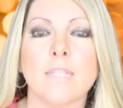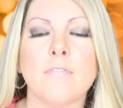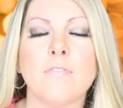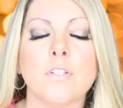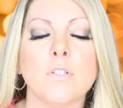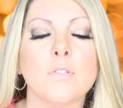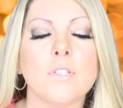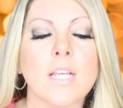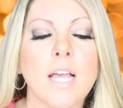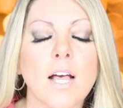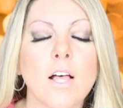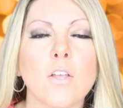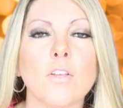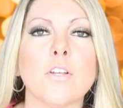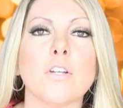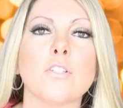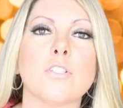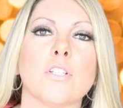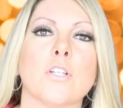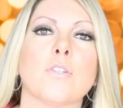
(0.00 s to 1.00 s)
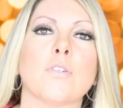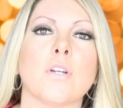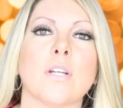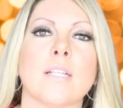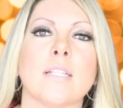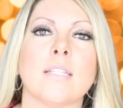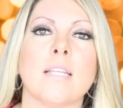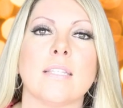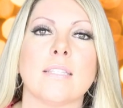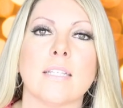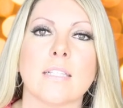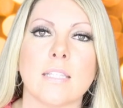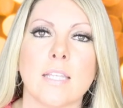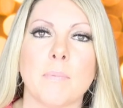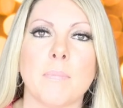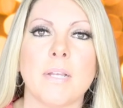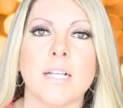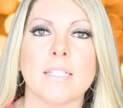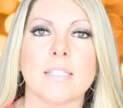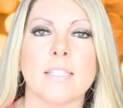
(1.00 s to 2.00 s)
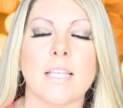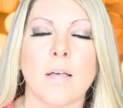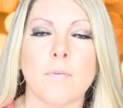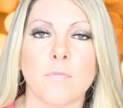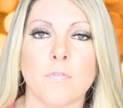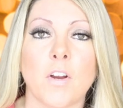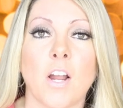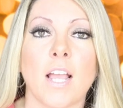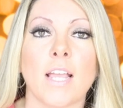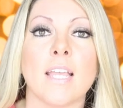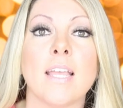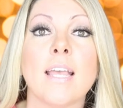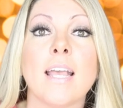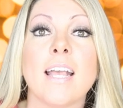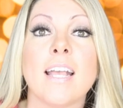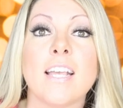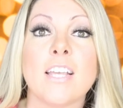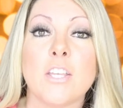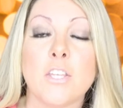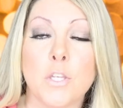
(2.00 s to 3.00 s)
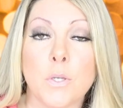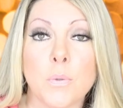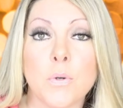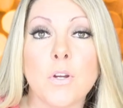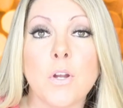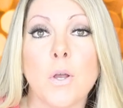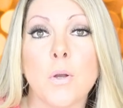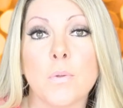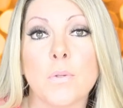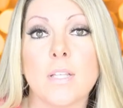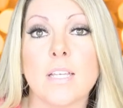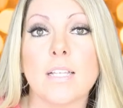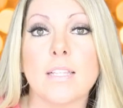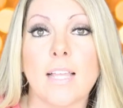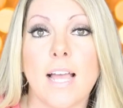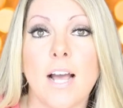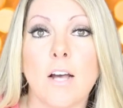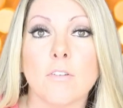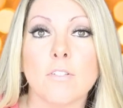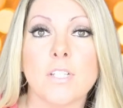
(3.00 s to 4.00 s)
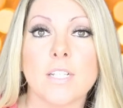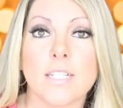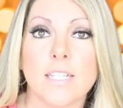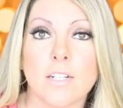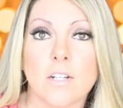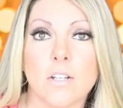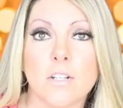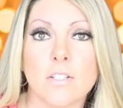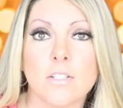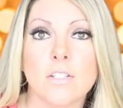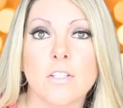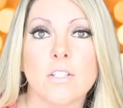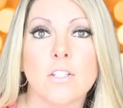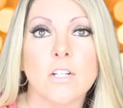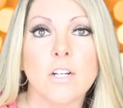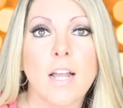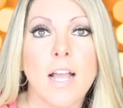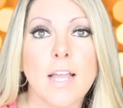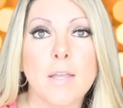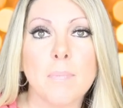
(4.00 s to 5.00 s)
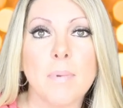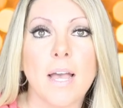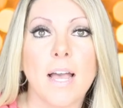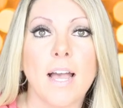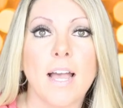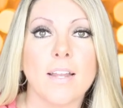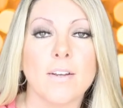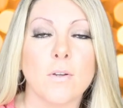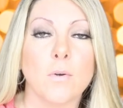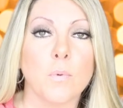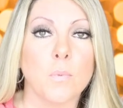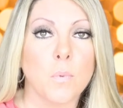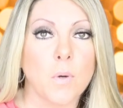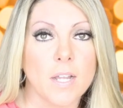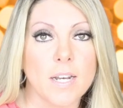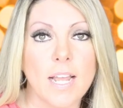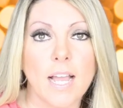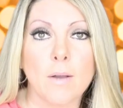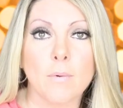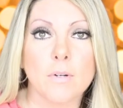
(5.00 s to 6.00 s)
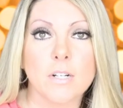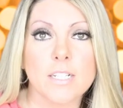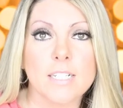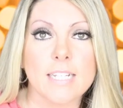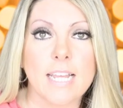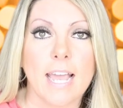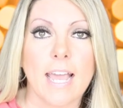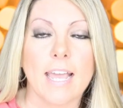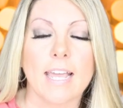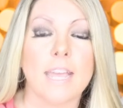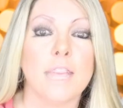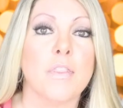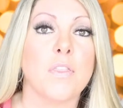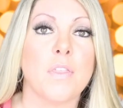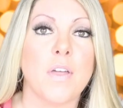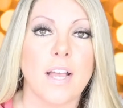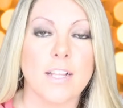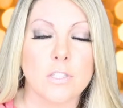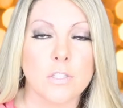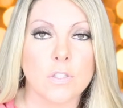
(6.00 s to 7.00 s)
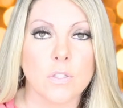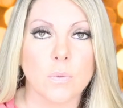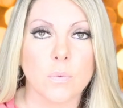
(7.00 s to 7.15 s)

If you tell your children the limits up front, you are only allowed to get on your iPad one hour a day. That's